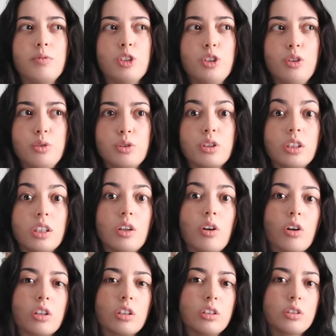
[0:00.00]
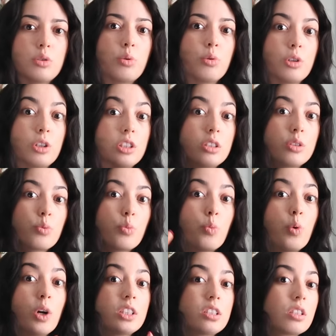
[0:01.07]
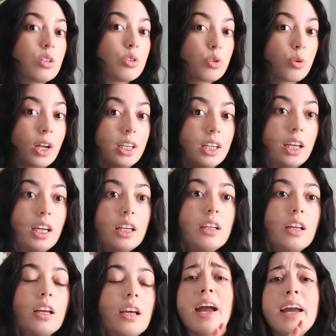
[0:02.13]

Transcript: usually garnered towards what's trending.